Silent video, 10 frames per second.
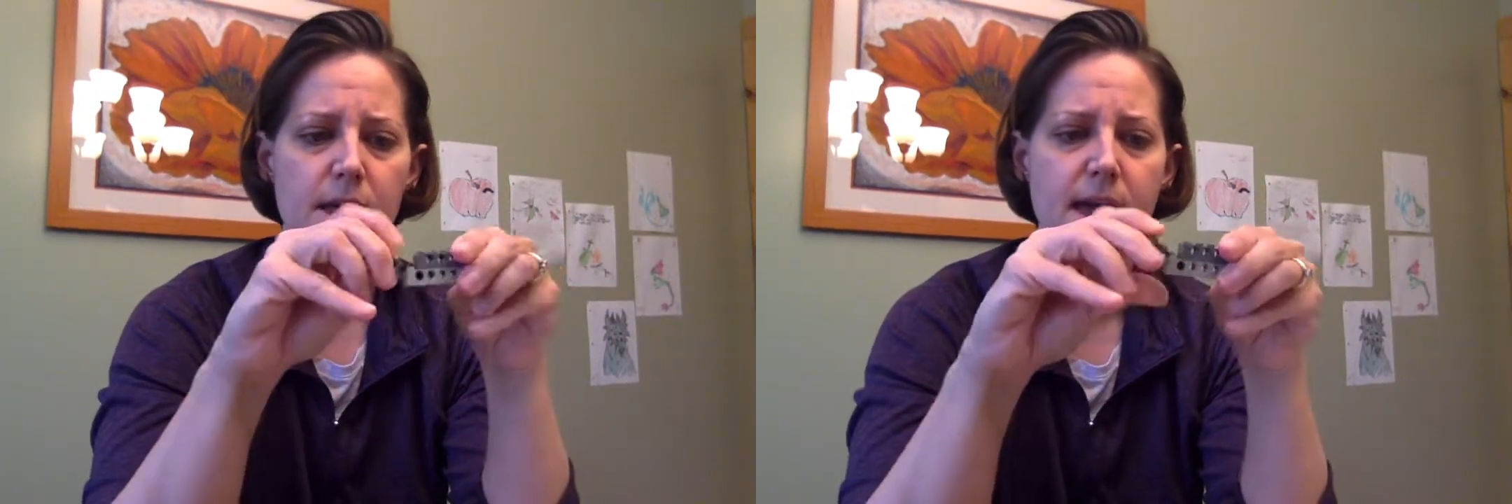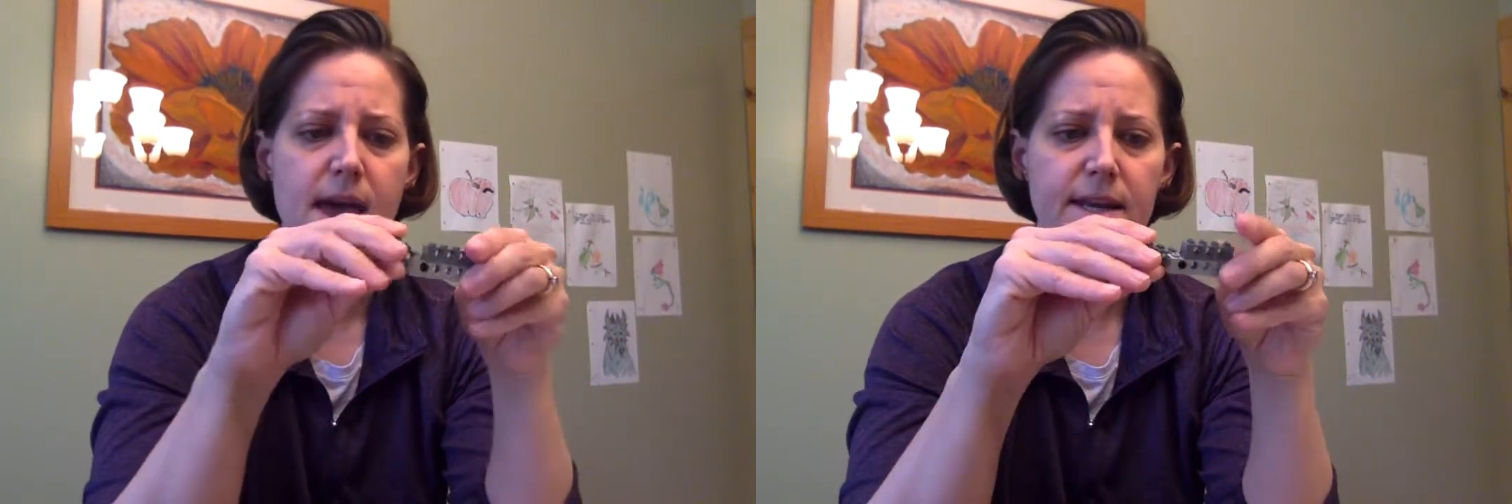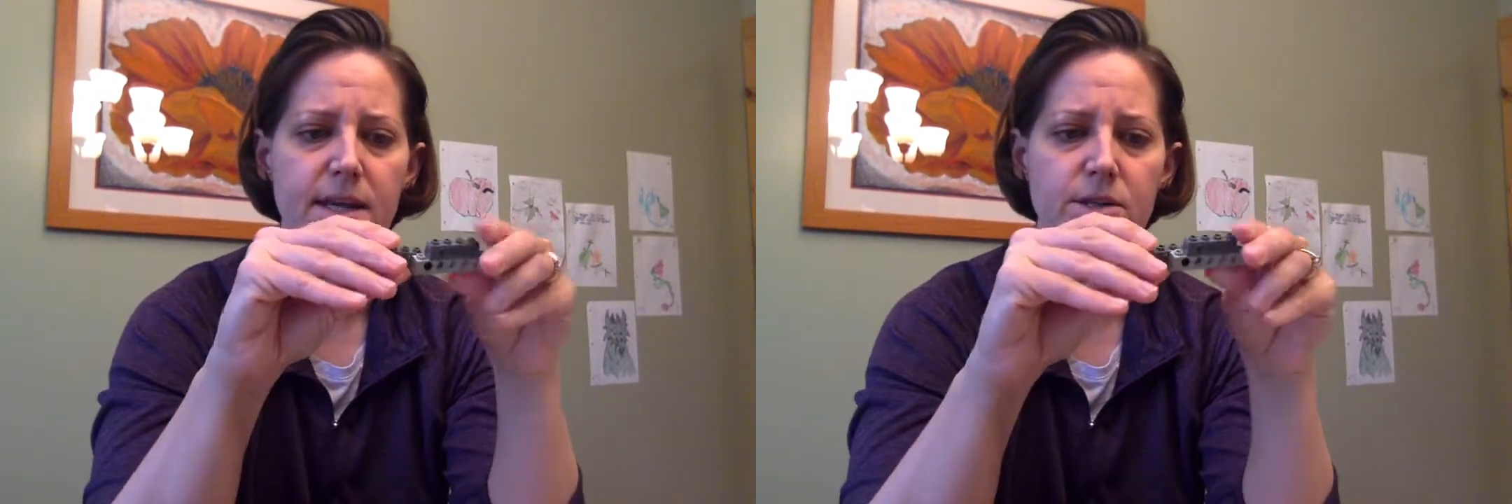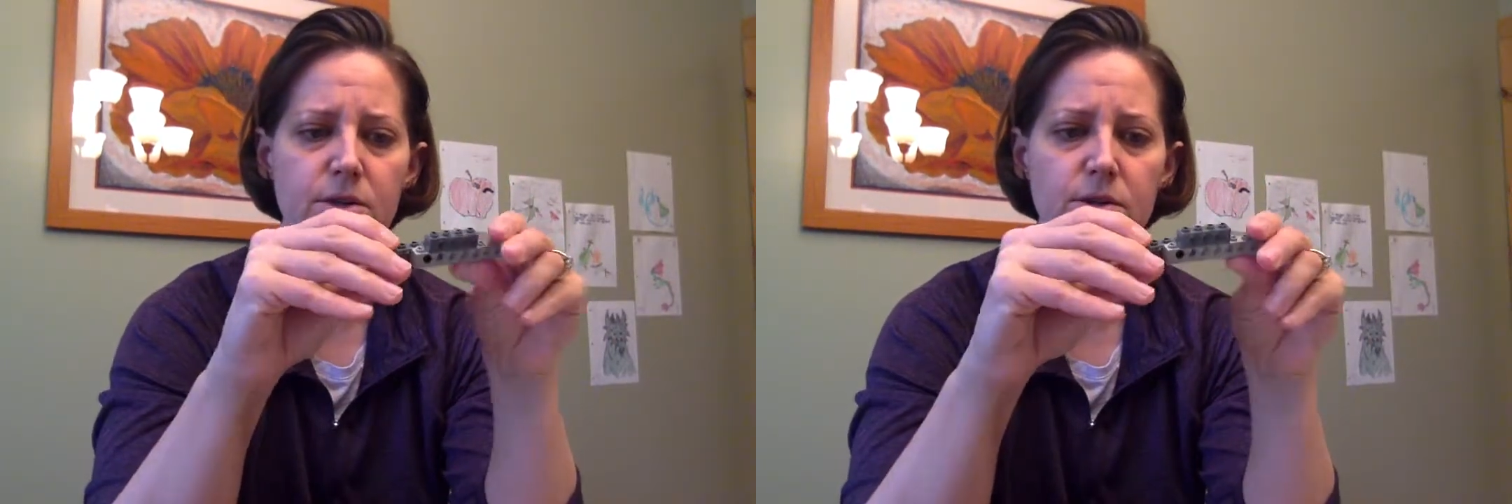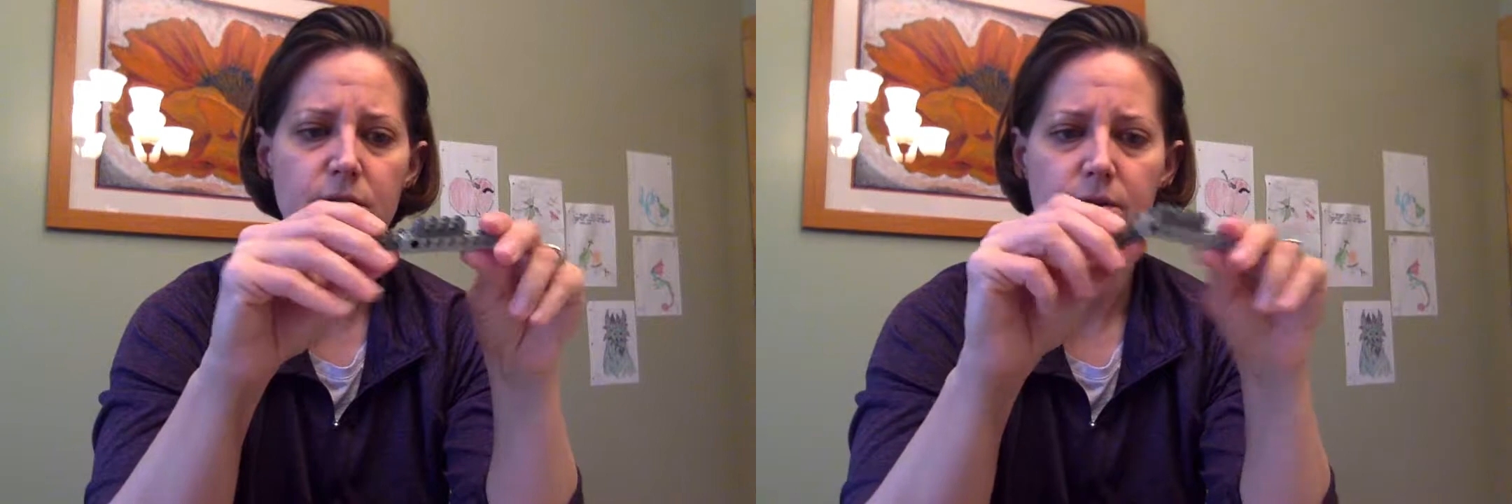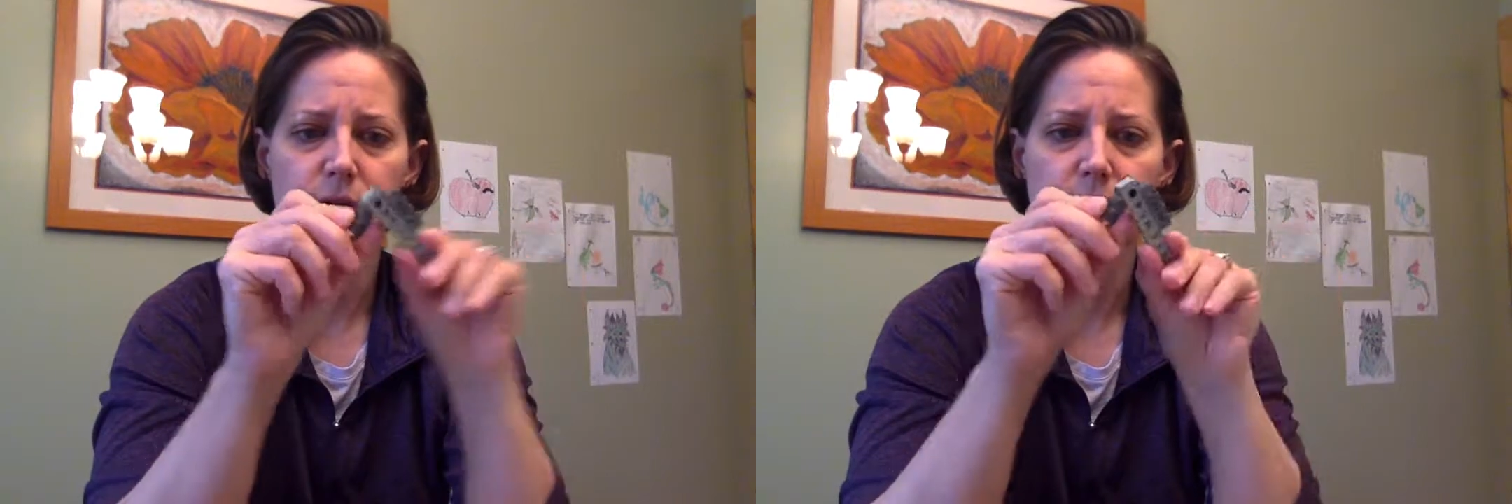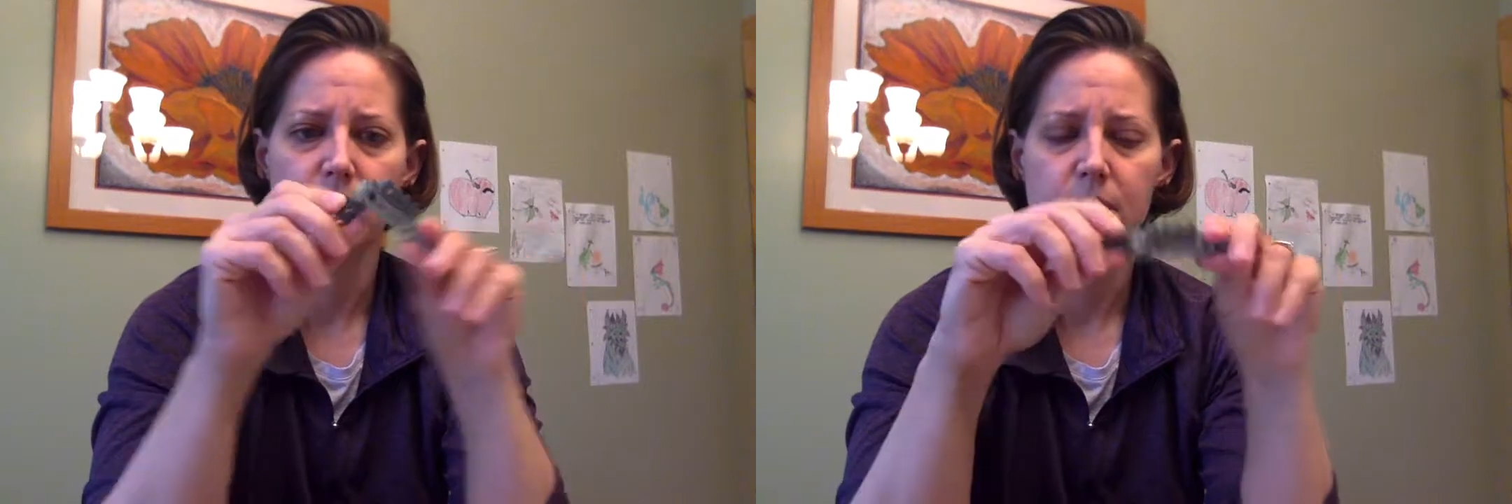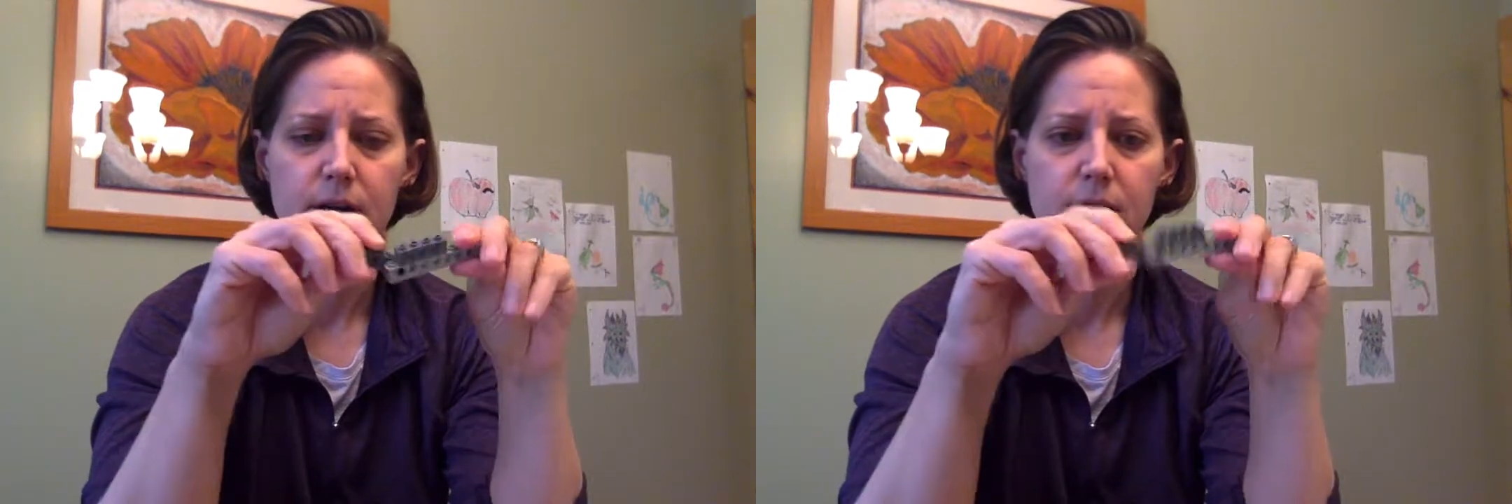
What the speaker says: adding to your